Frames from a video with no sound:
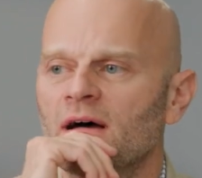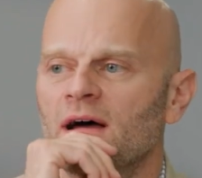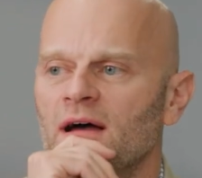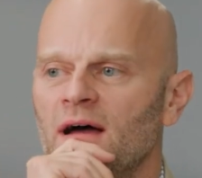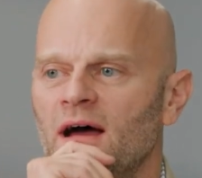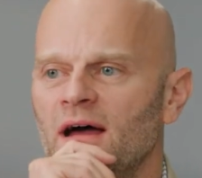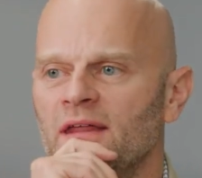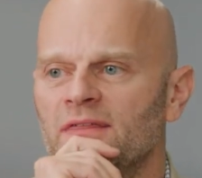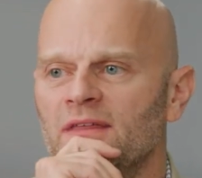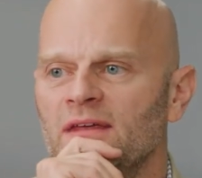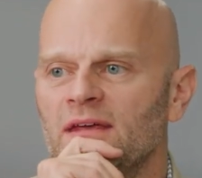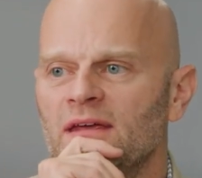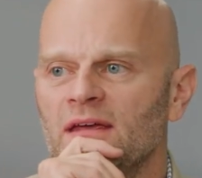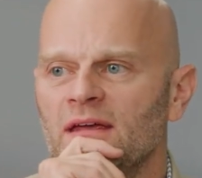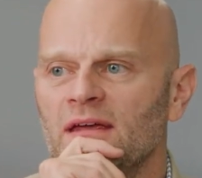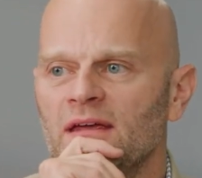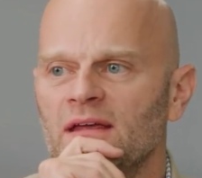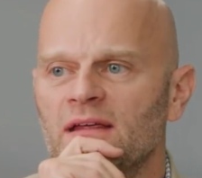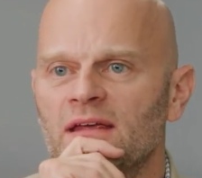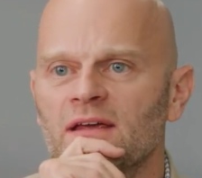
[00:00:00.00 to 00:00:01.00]
I think
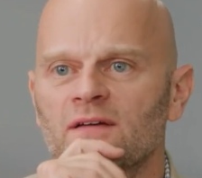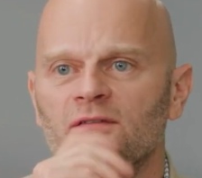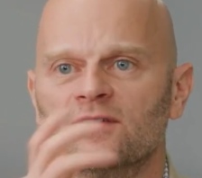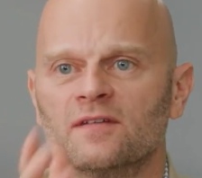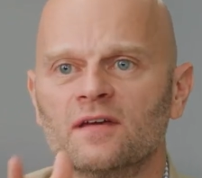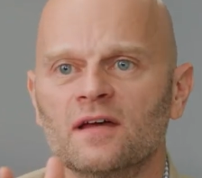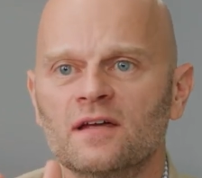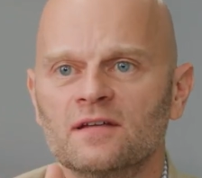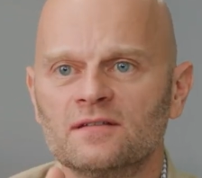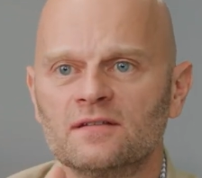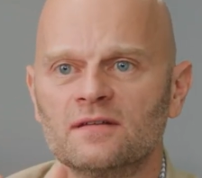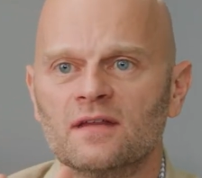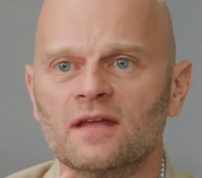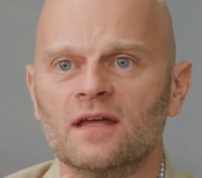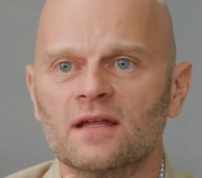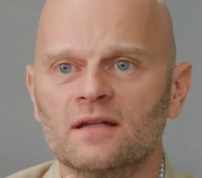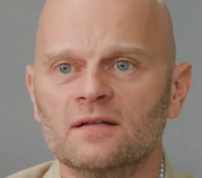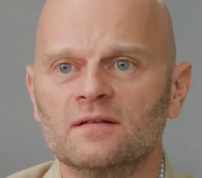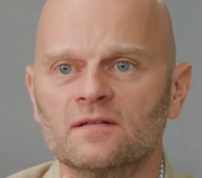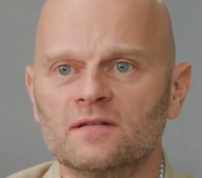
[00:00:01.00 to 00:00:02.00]
it gives us
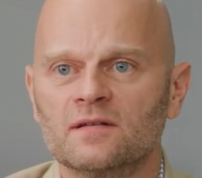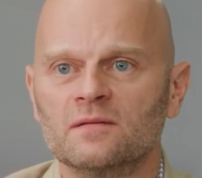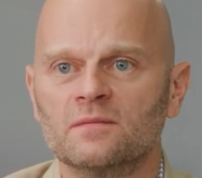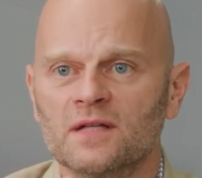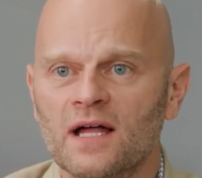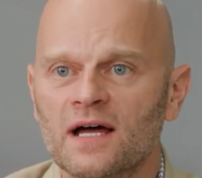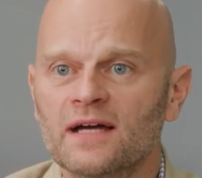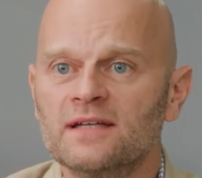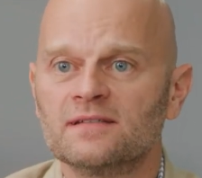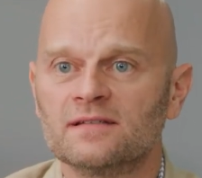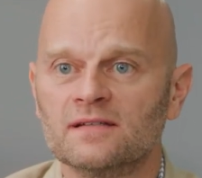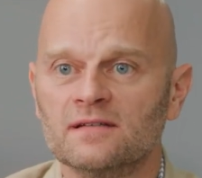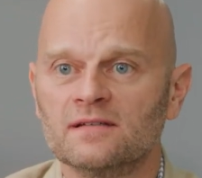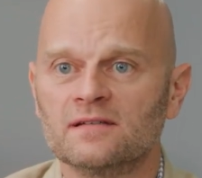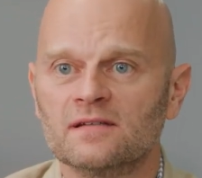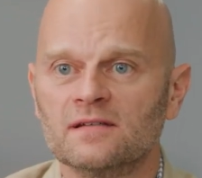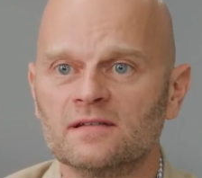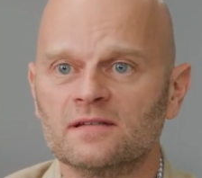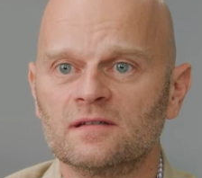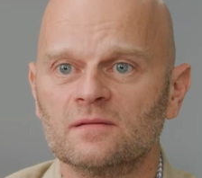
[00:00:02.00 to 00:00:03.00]
then some
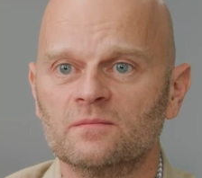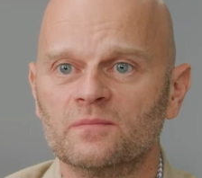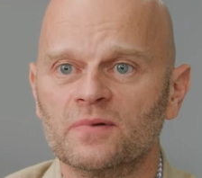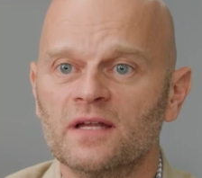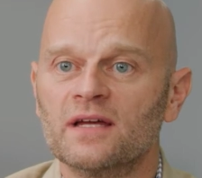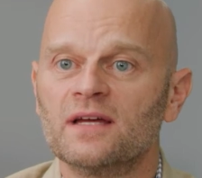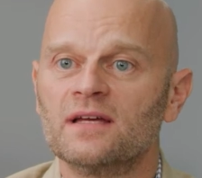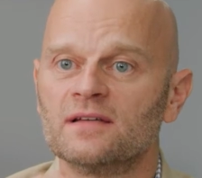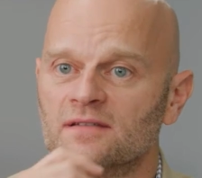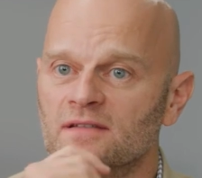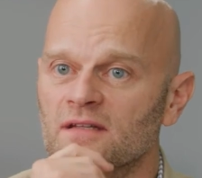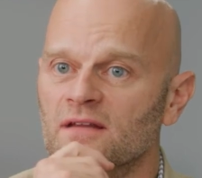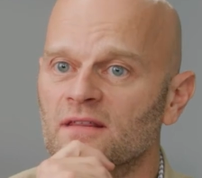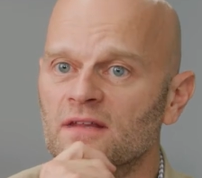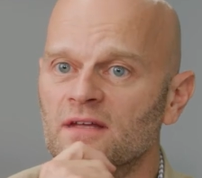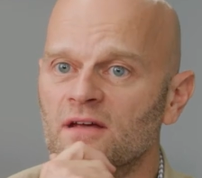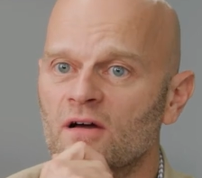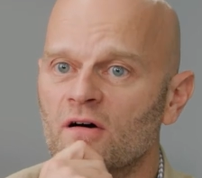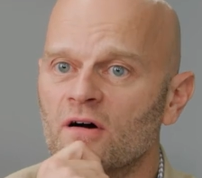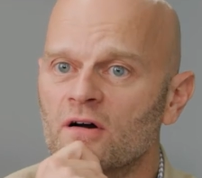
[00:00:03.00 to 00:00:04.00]
license and some place to
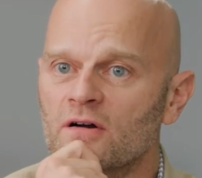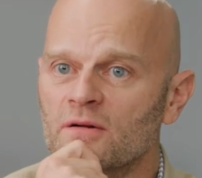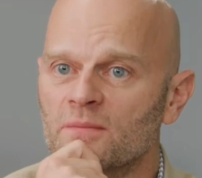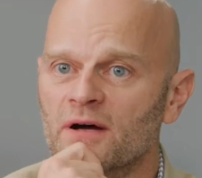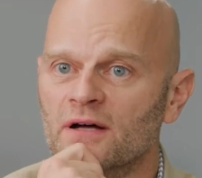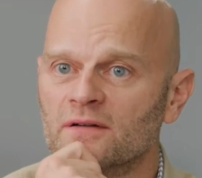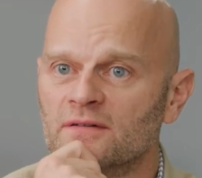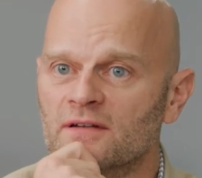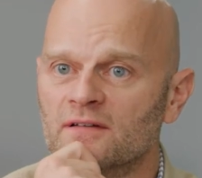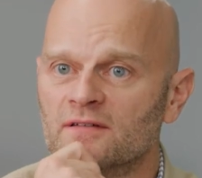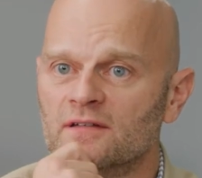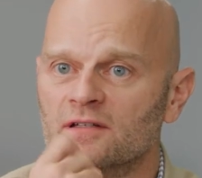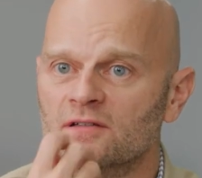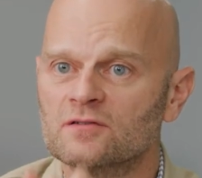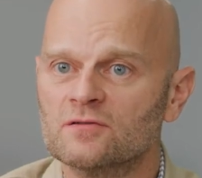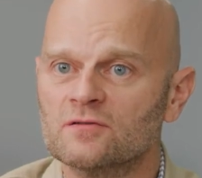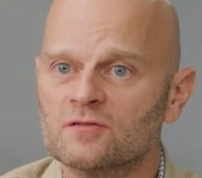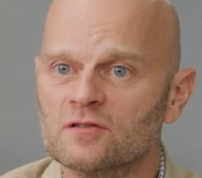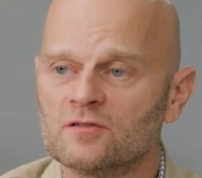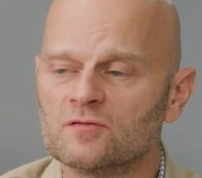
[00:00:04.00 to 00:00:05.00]
think hard about these
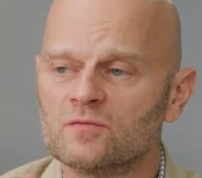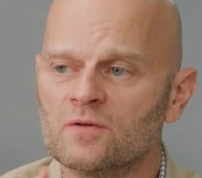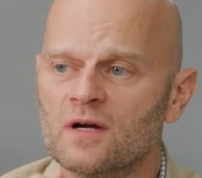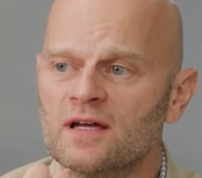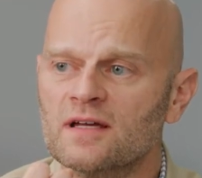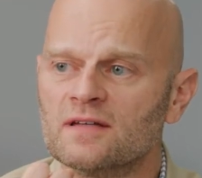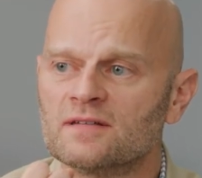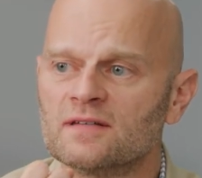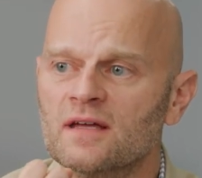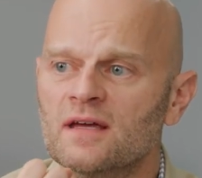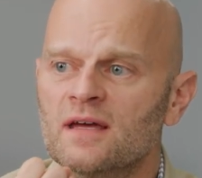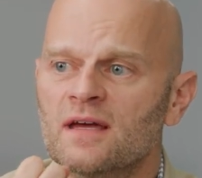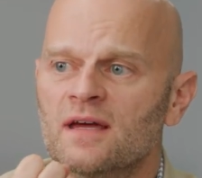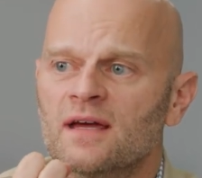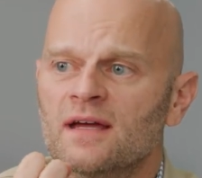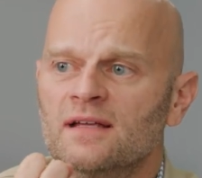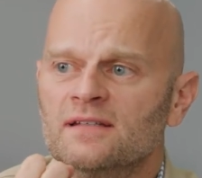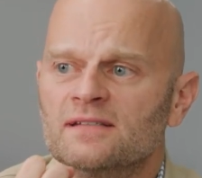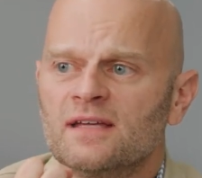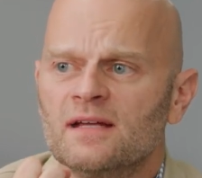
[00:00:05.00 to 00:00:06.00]
things you just raised
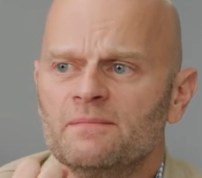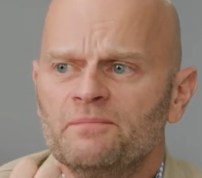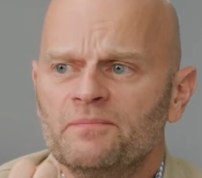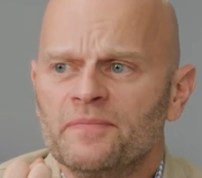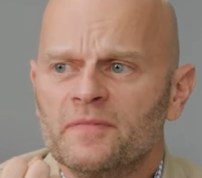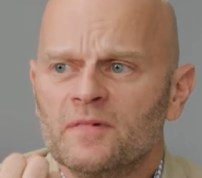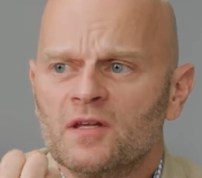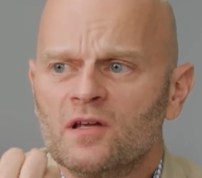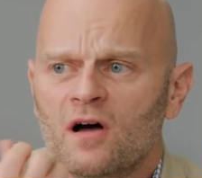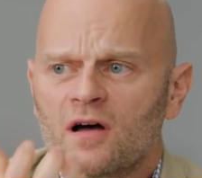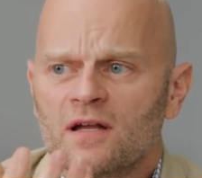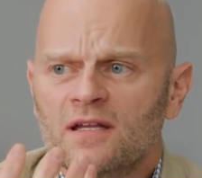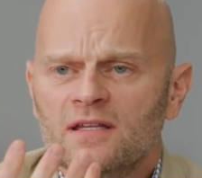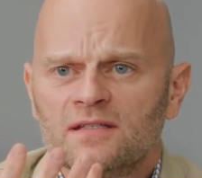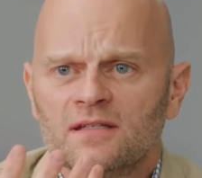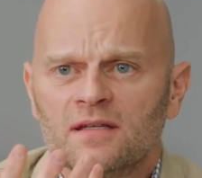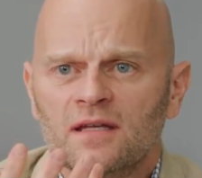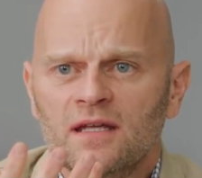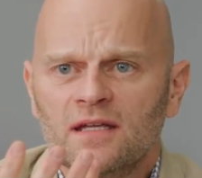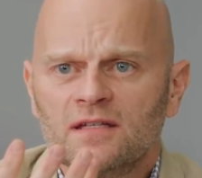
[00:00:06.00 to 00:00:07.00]
and said, God
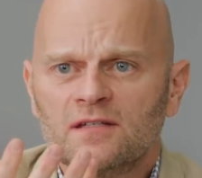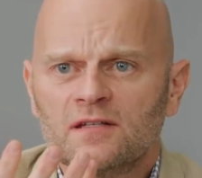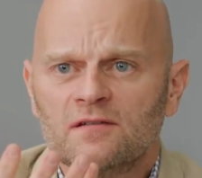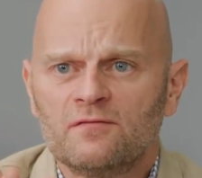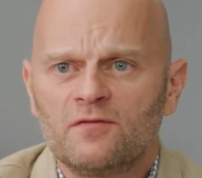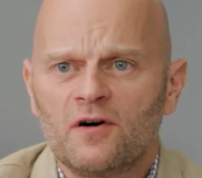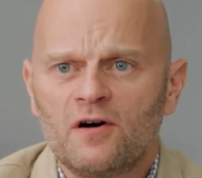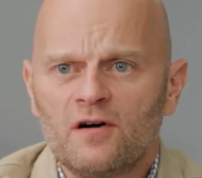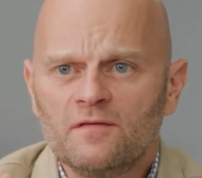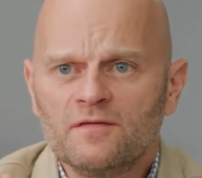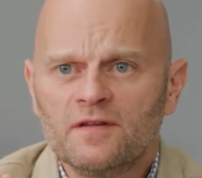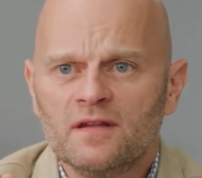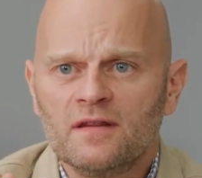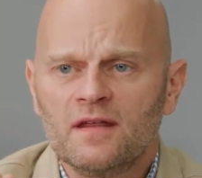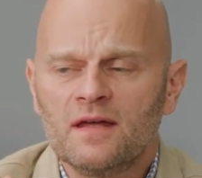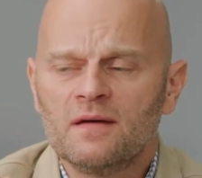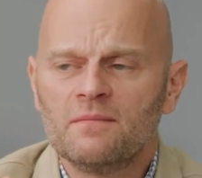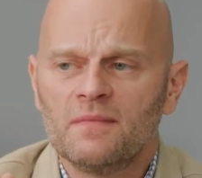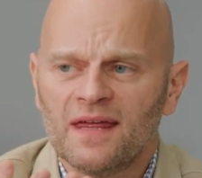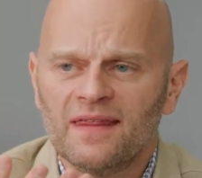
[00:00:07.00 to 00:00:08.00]
is involved in
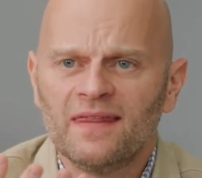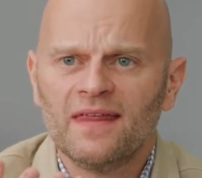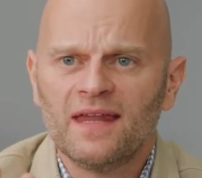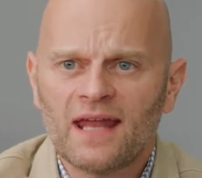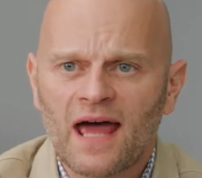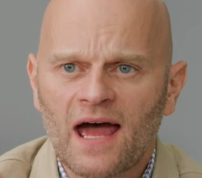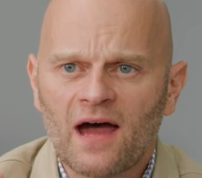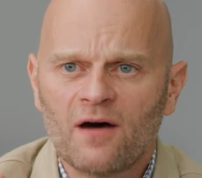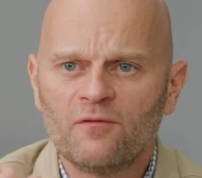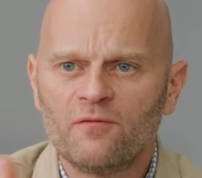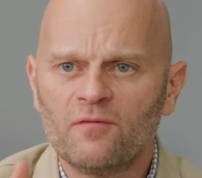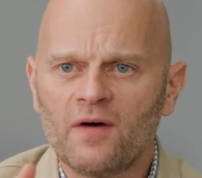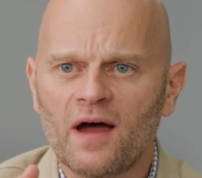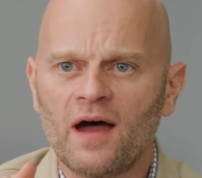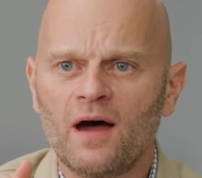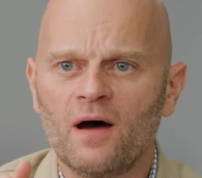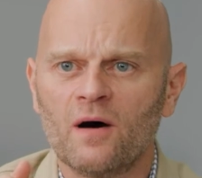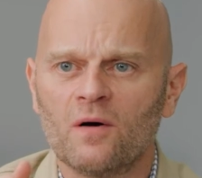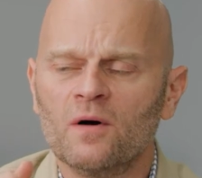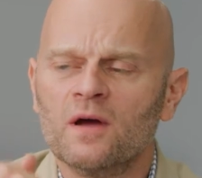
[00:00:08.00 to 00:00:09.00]
them, and then
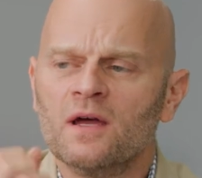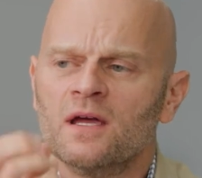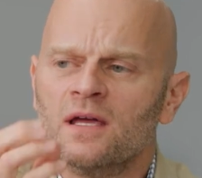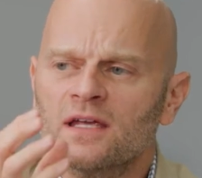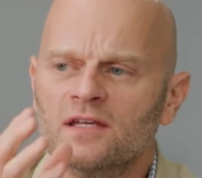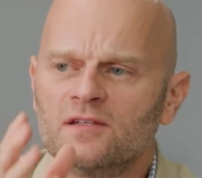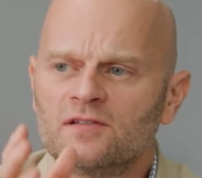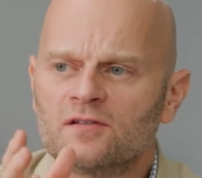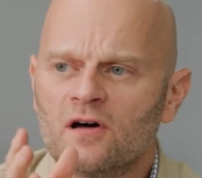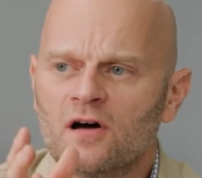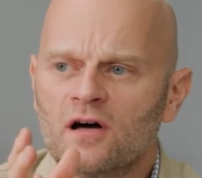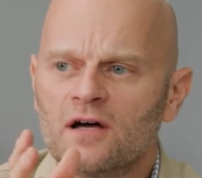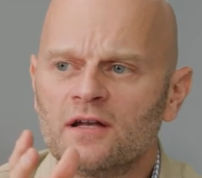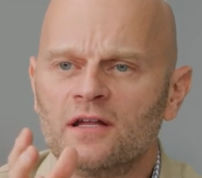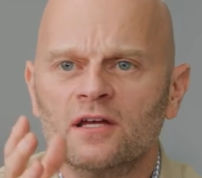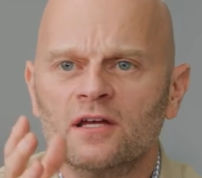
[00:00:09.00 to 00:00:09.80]
how? Is God